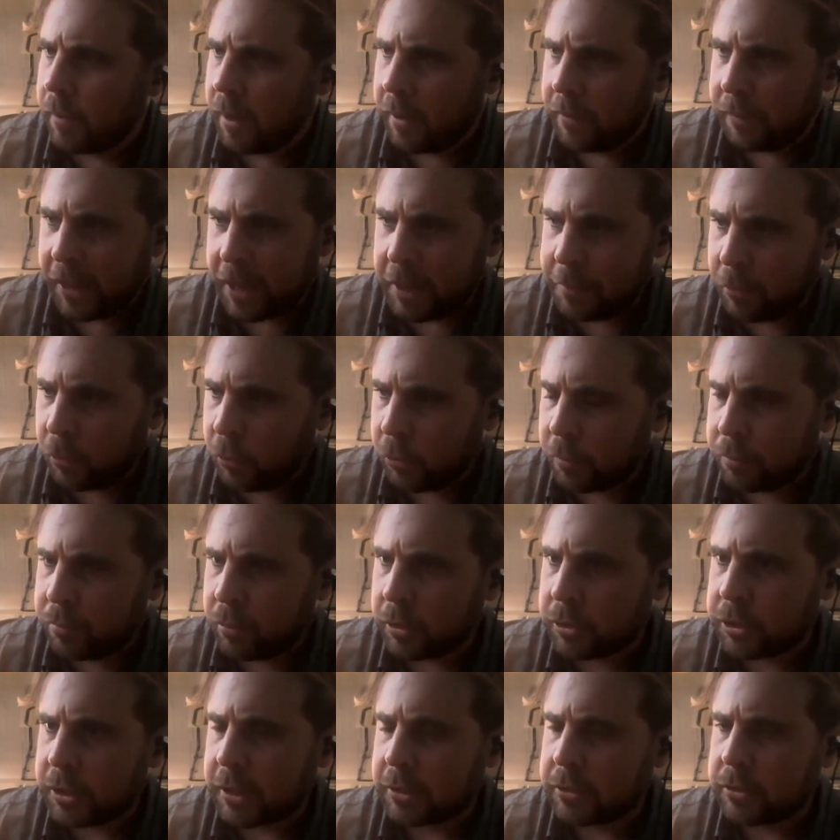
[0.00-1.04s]
They brought the
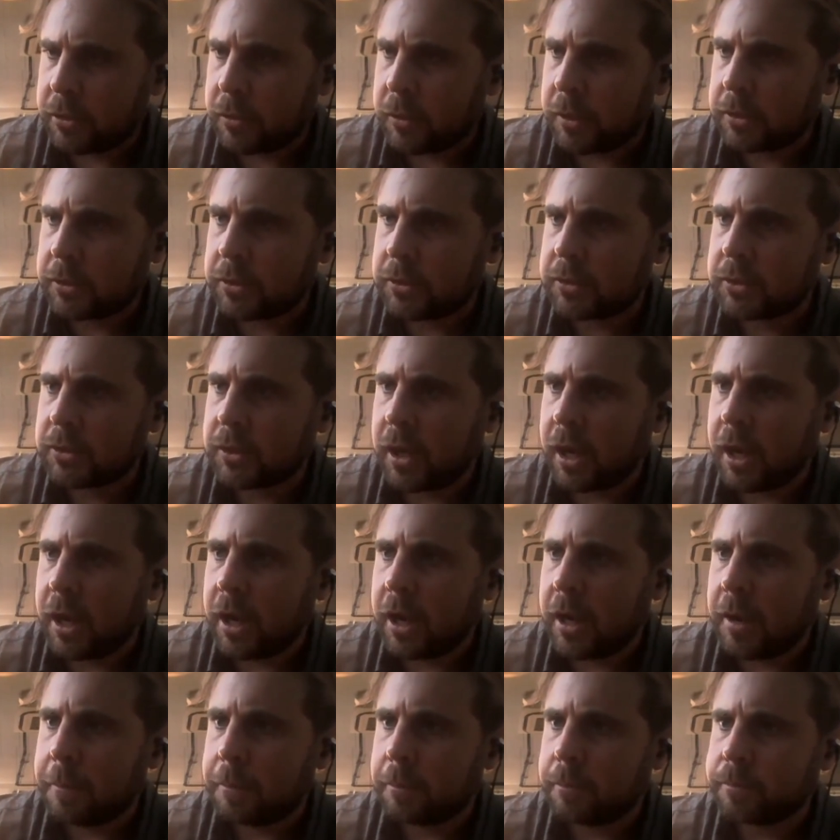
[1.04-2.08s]
project to us
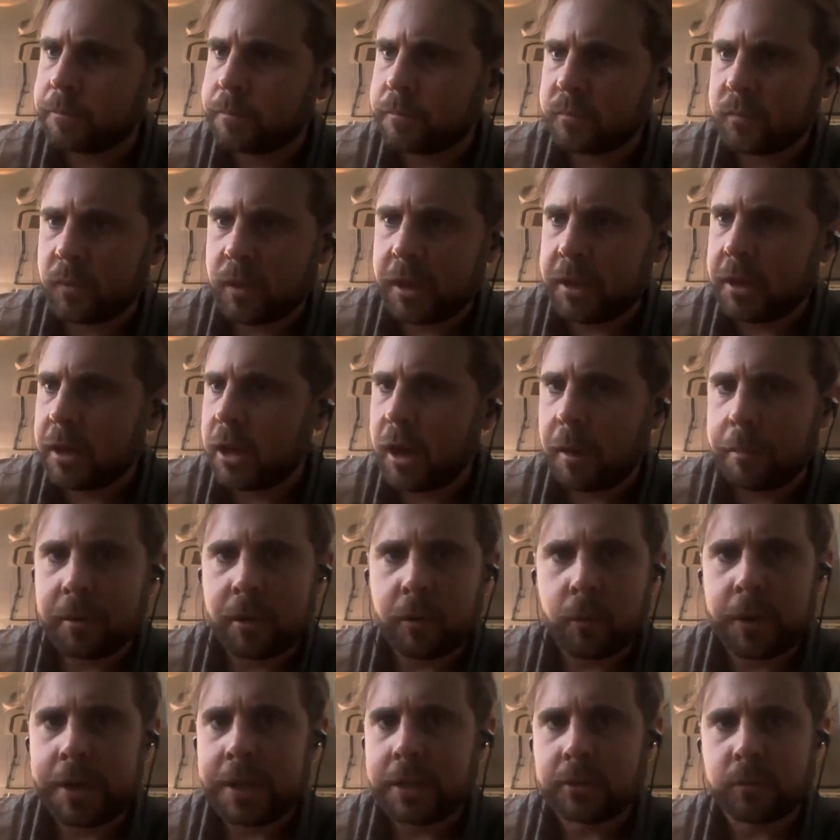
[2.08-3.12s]
in a couple of
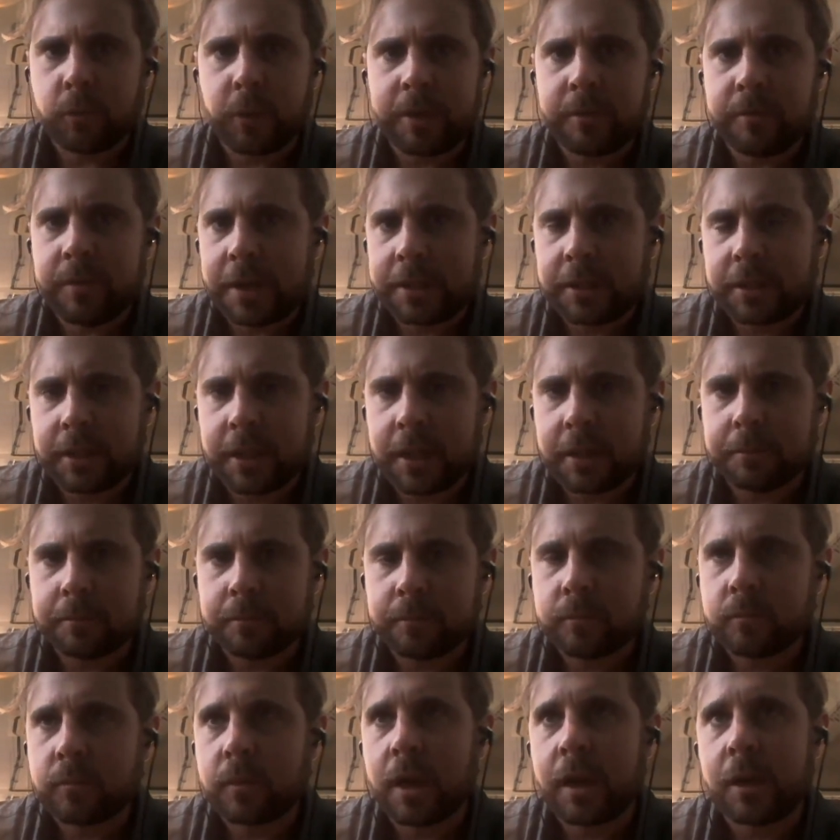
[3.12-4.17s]
weeks. We'd vetted it,
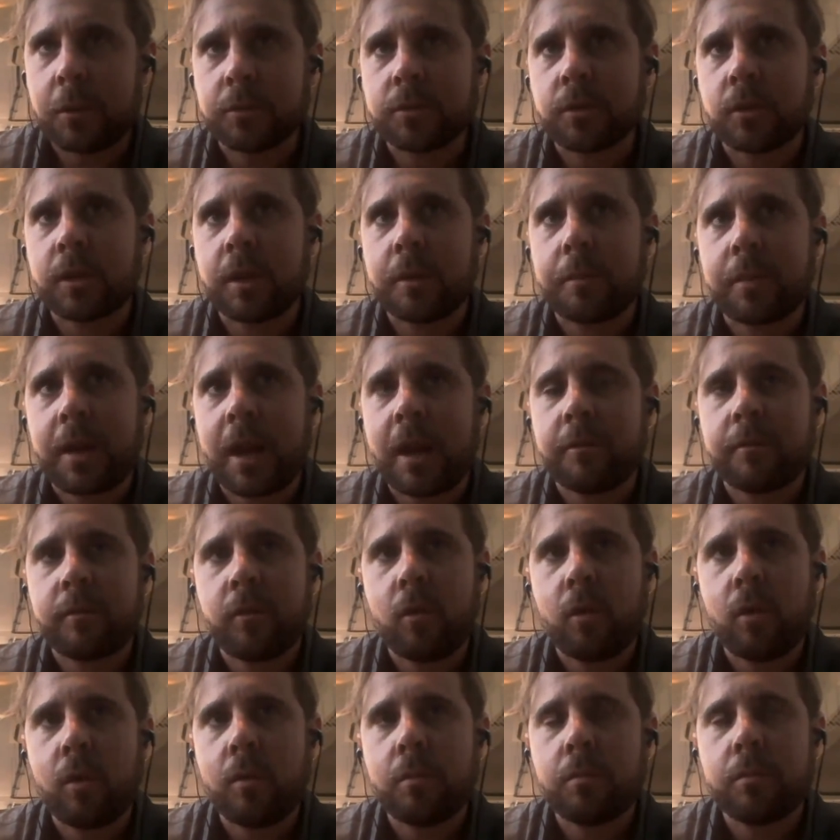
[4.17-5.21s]
and it was on our
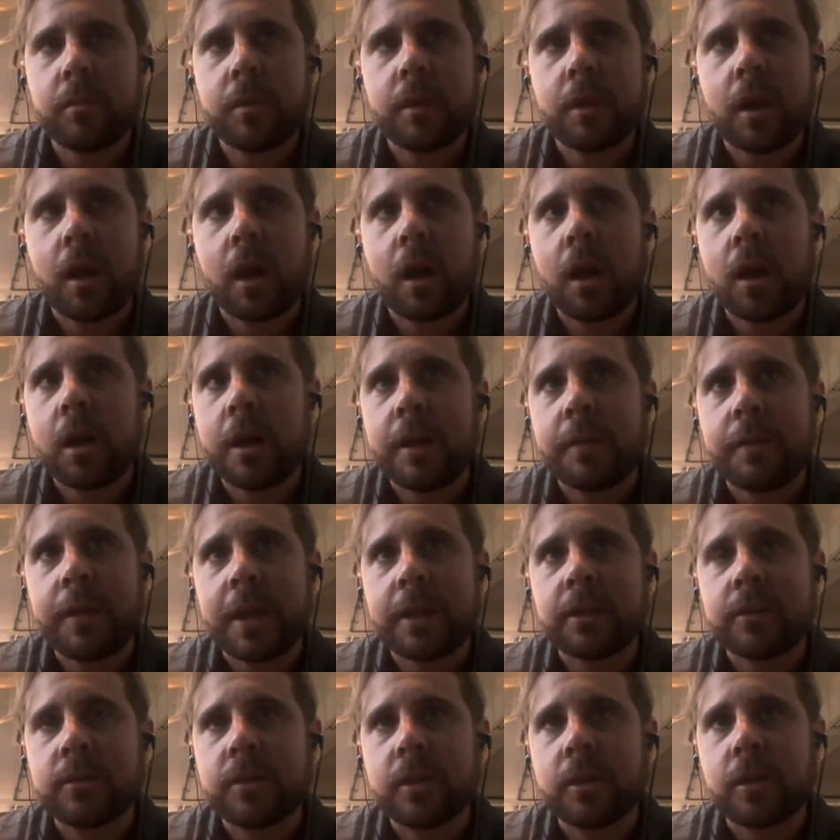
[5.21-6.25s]
platform. It
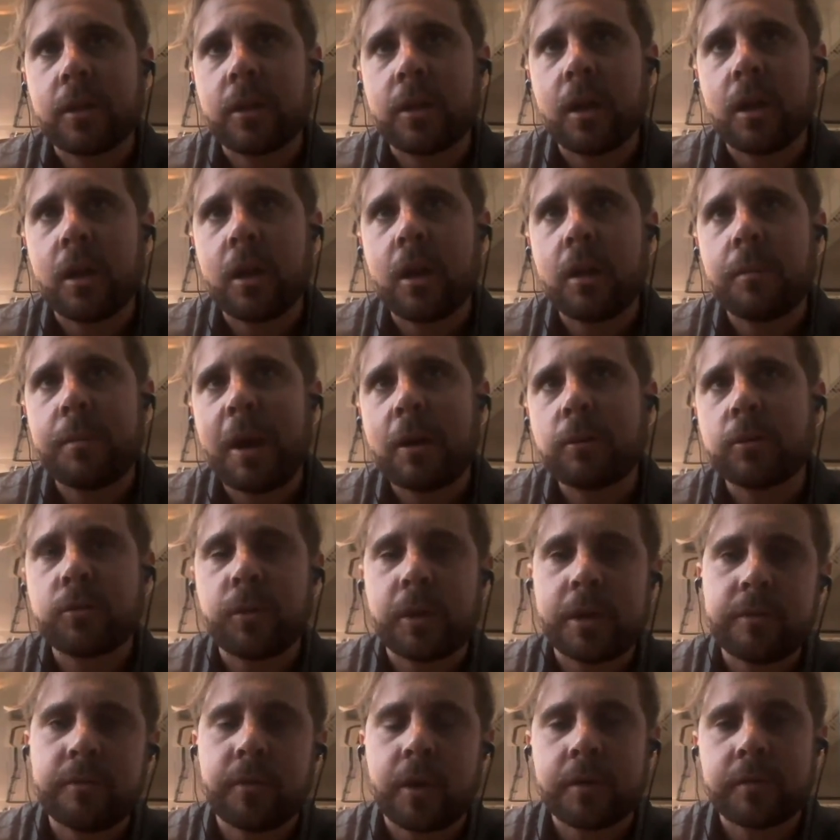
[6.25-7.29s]
then took about
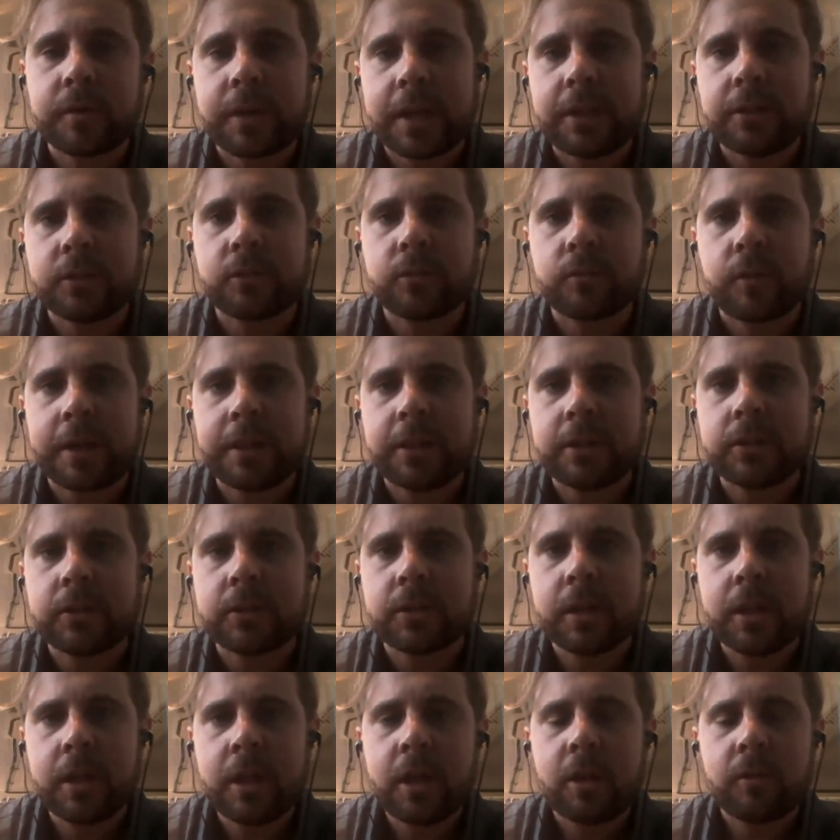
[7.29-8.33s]
25 days to raise
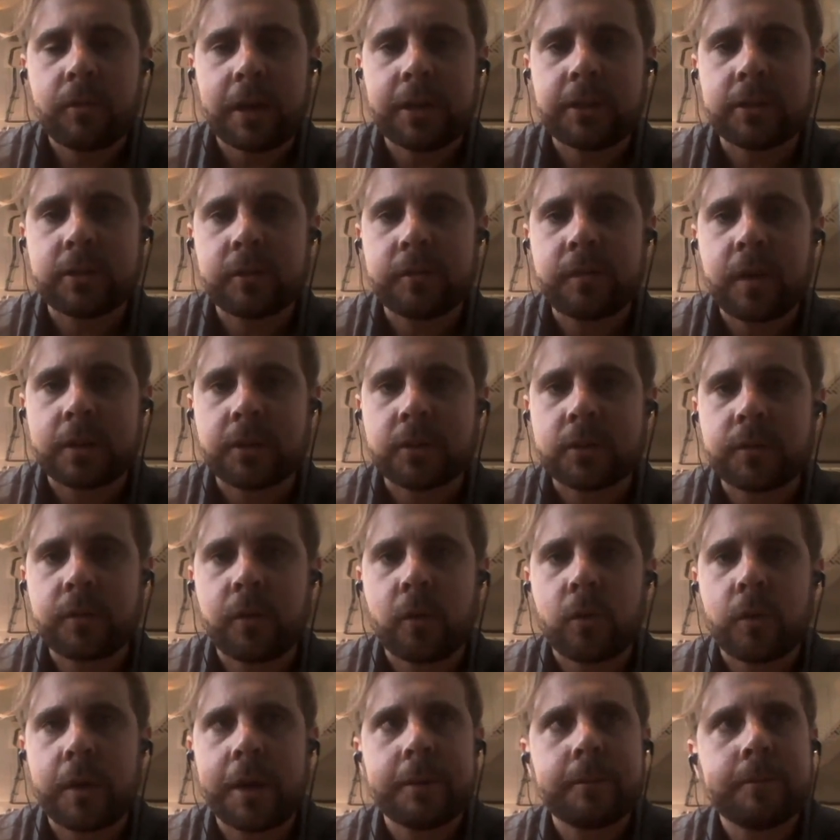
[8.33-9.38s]
the funds
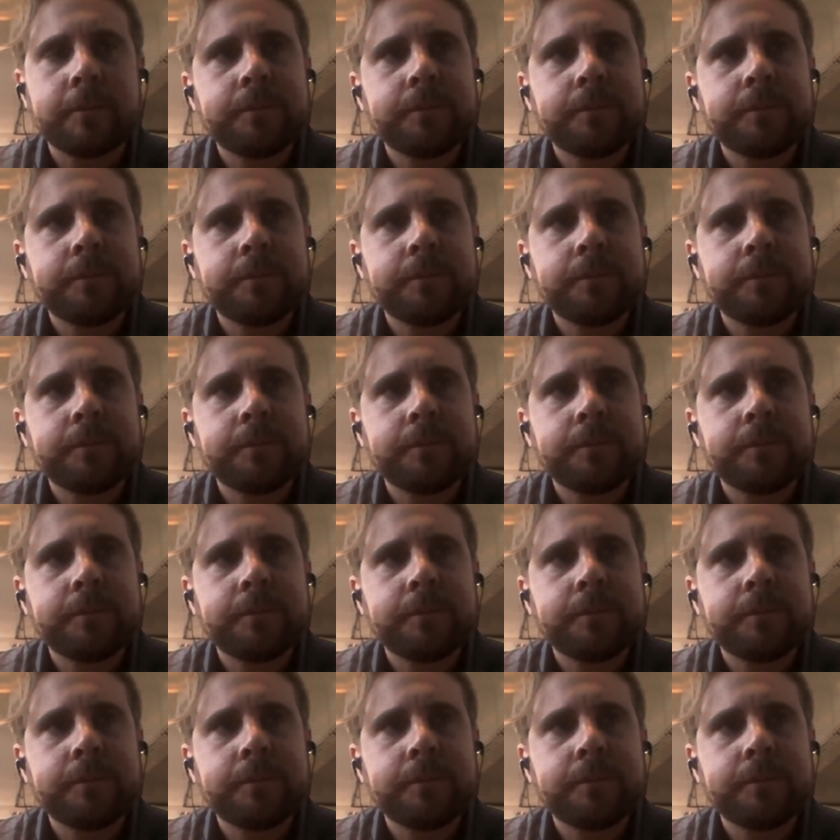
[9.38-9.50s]
for it,